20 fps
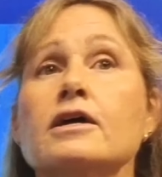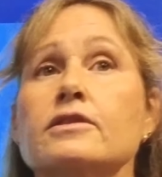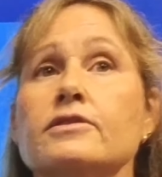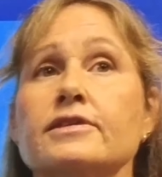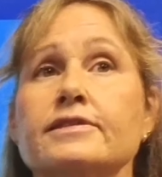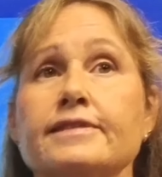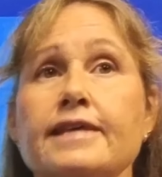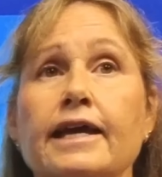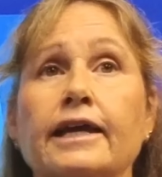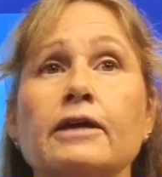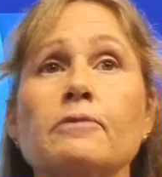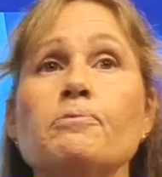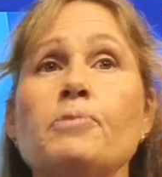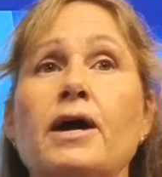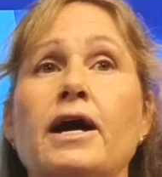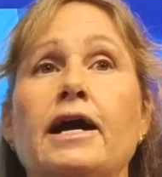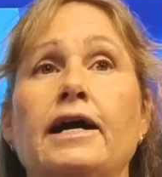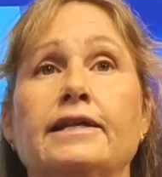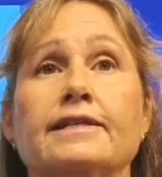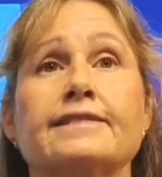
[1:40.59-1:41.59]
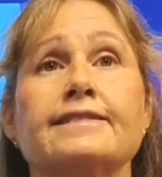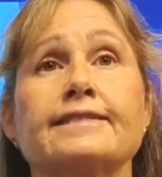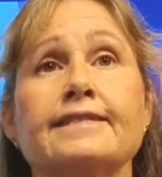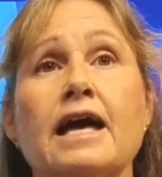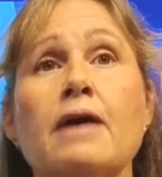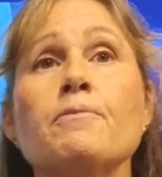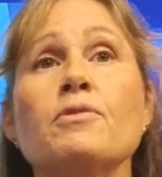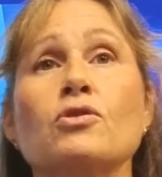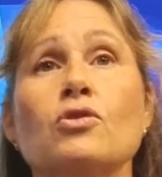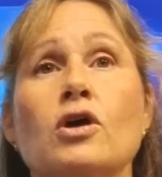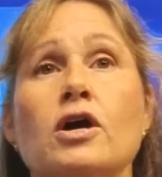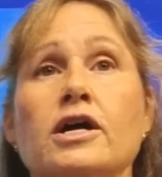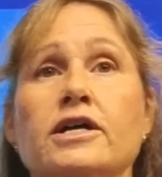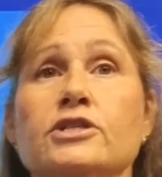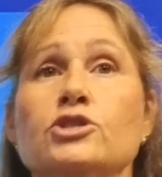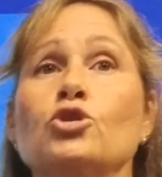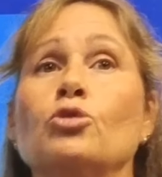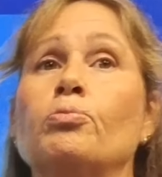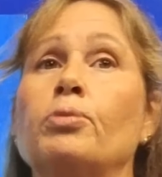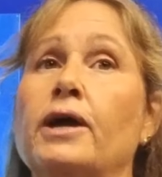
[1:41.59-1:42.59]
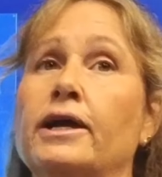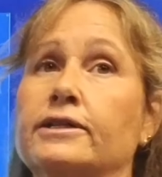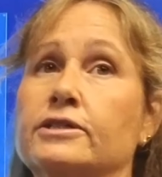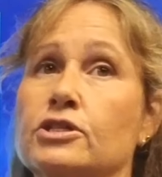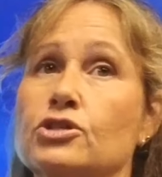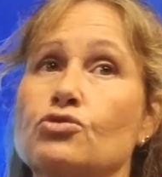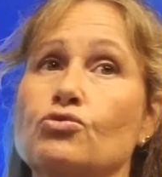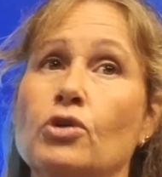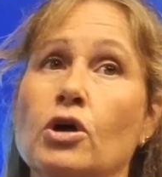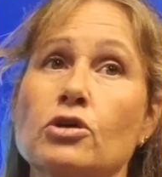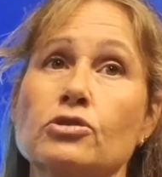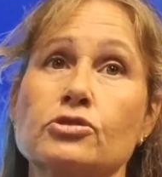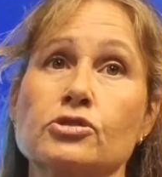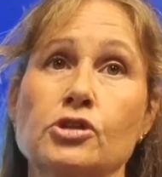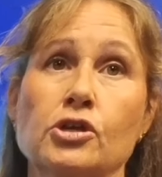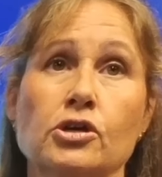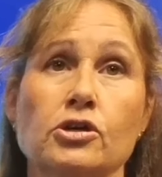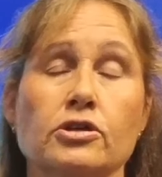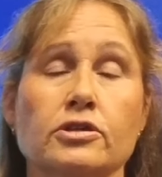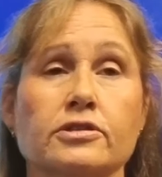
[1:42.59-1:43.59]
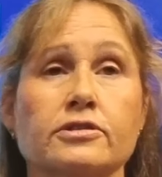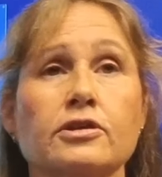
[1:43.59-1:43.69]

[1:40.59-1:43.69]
The second part, summarise your practice roles nurse.